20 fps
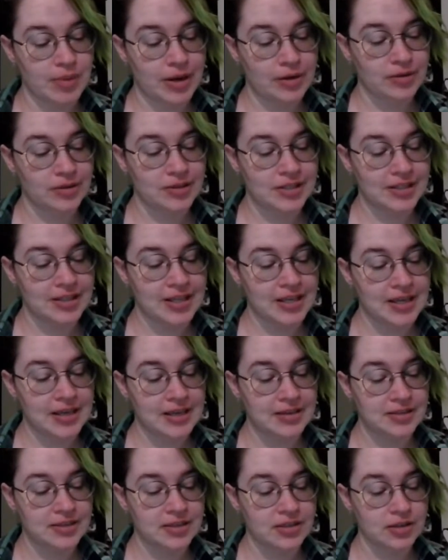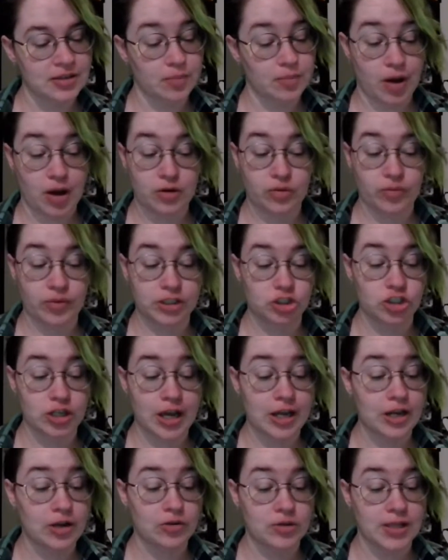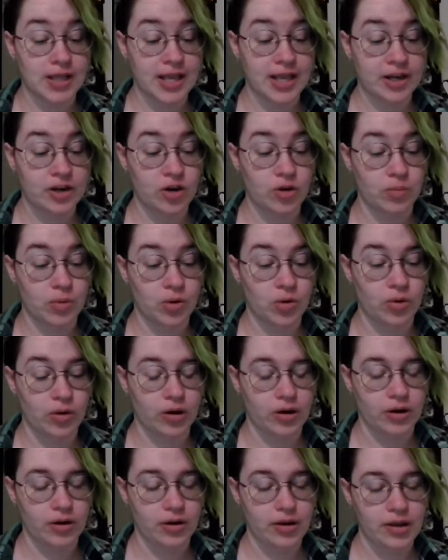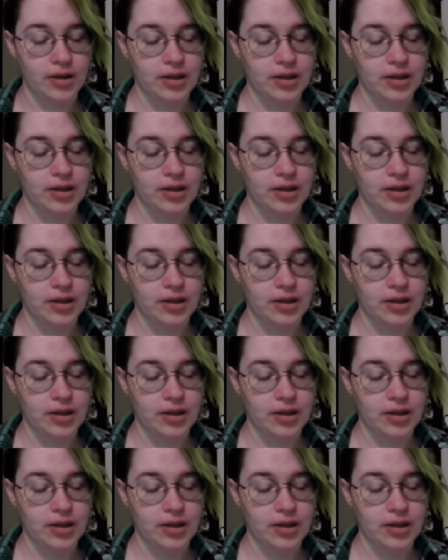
mountains in the east, upon which shadows lay no more,